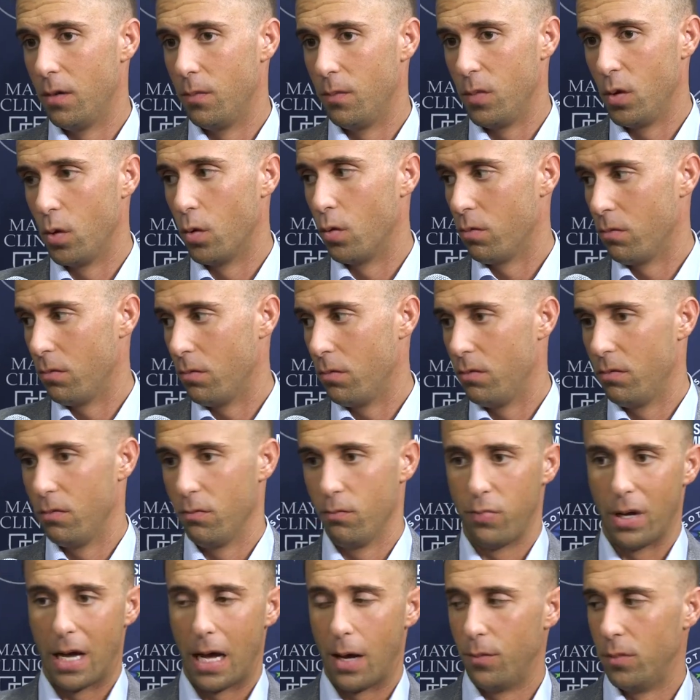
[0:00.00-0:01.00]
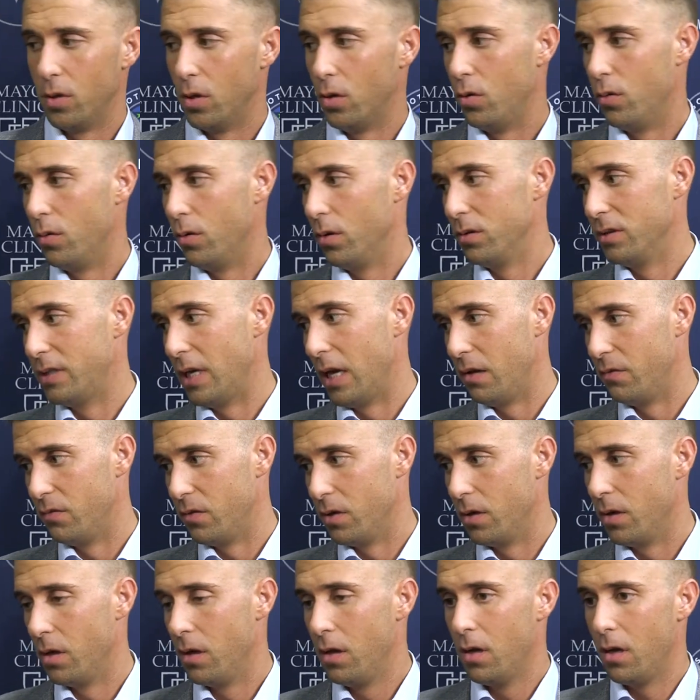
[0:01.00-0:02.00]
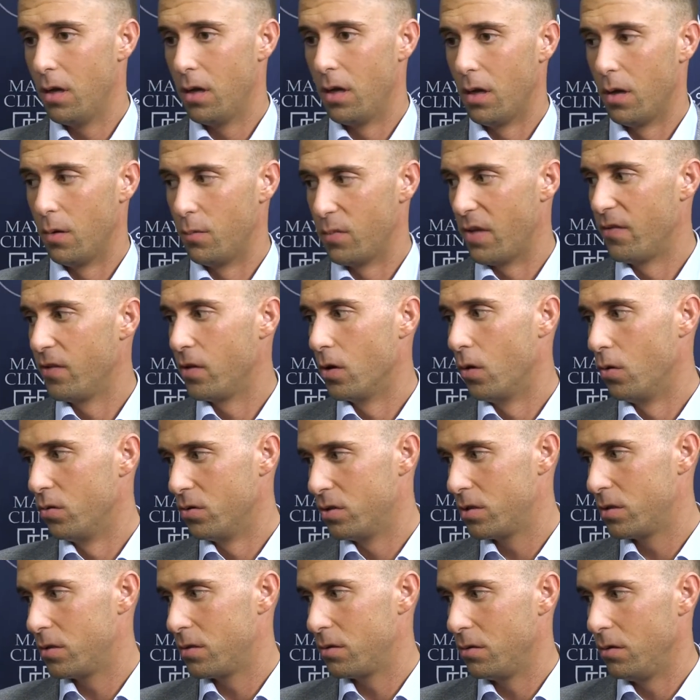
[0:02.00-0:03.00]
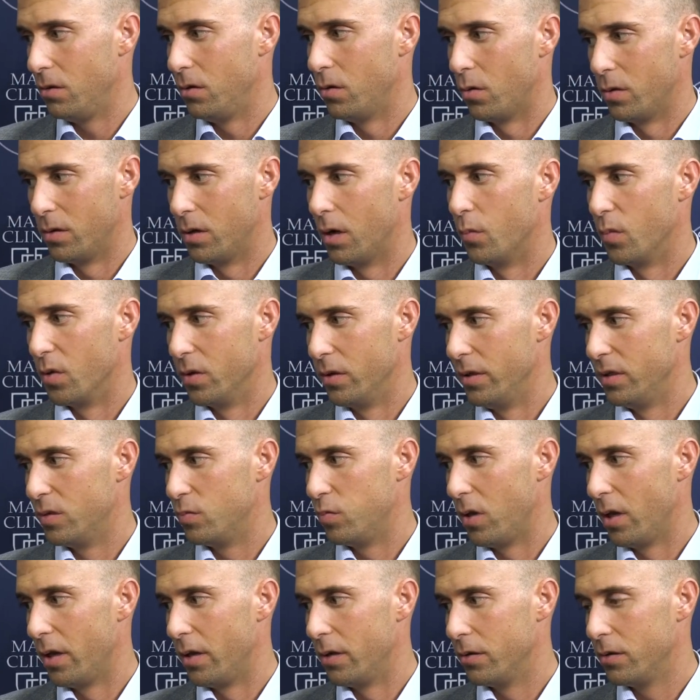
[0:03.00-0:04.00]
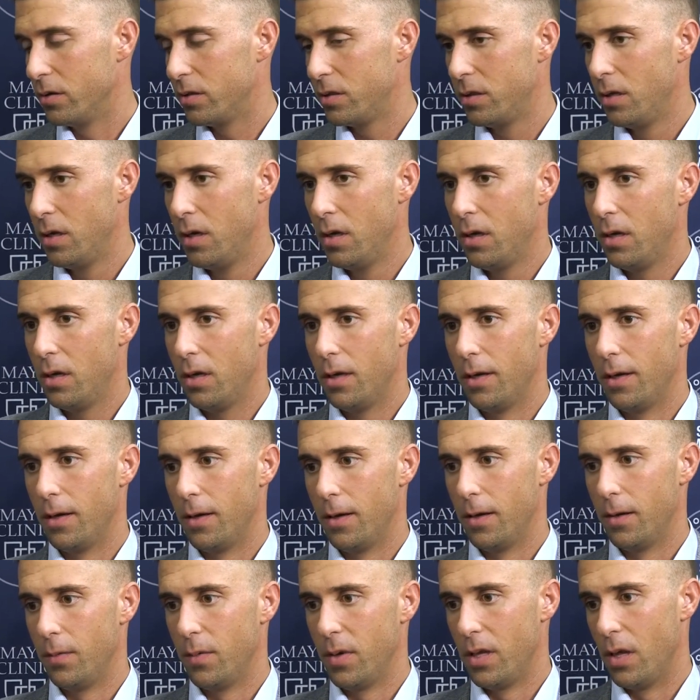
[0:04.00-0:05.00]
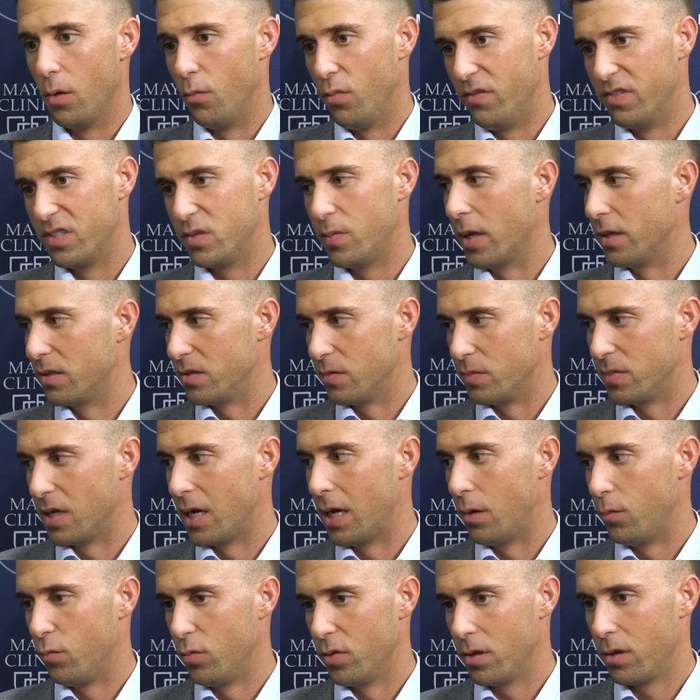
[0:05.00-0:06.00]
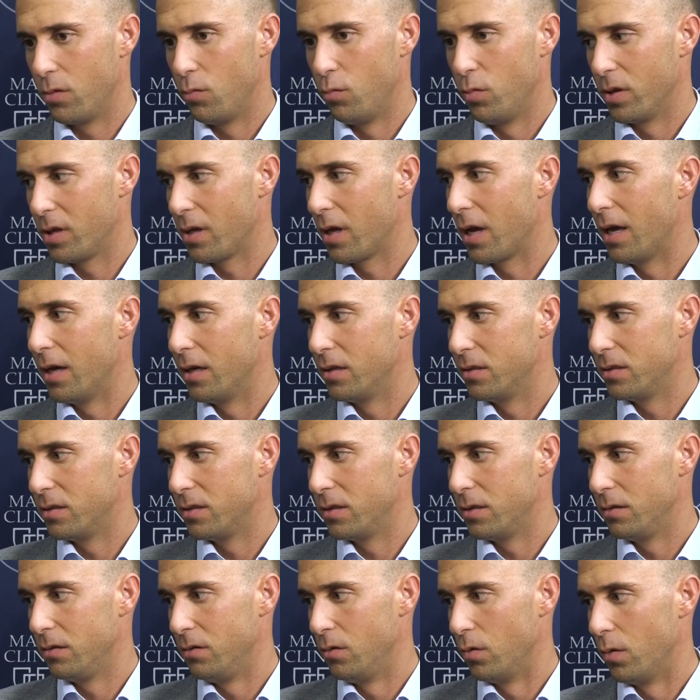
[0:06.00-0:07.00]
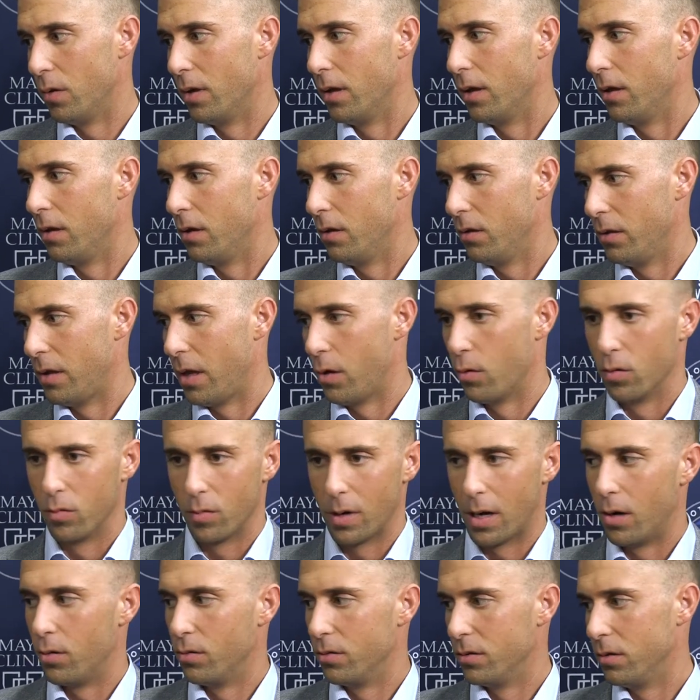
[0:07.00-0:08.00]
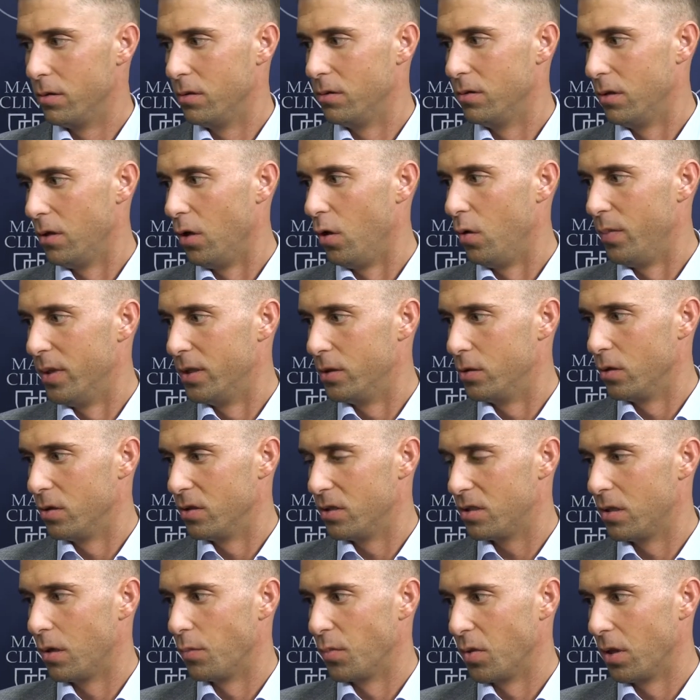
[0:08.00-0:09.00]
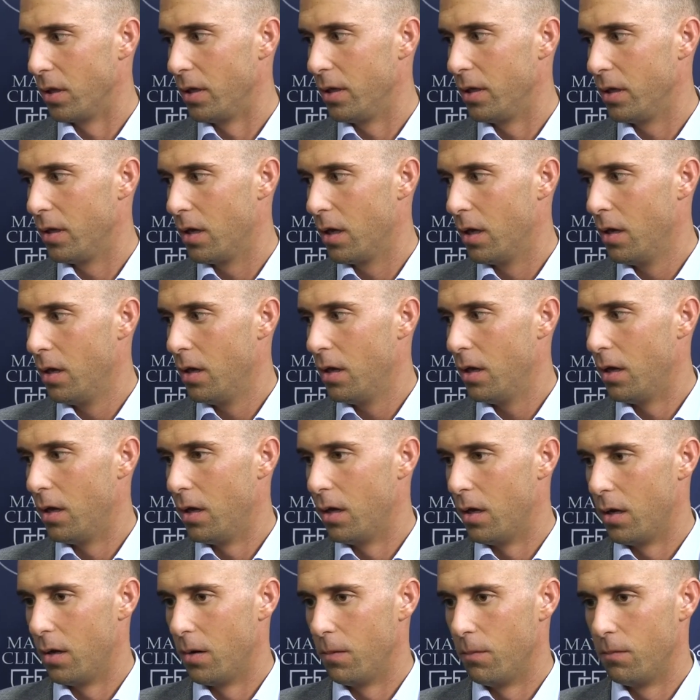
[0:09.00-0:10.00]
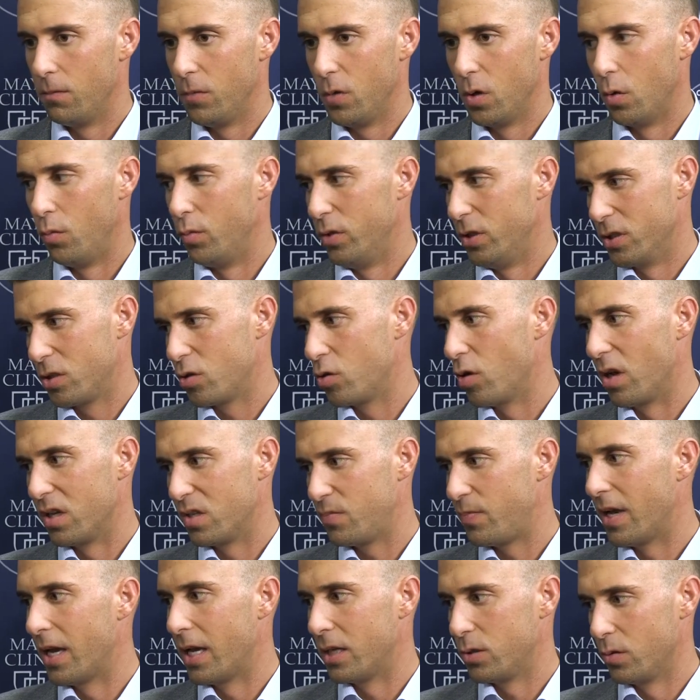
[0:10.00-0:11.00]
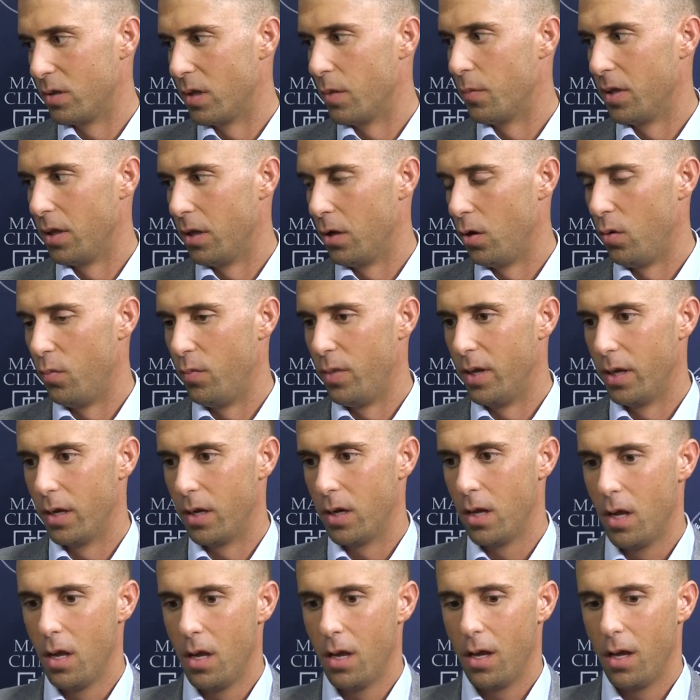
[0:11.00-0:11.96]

You know, Pablo, David, they've coached, you know, a number of these players, and then we've spent some time with guys. You know, they were around a little bit during summer league. You know, we just crossed paths with them a little bit.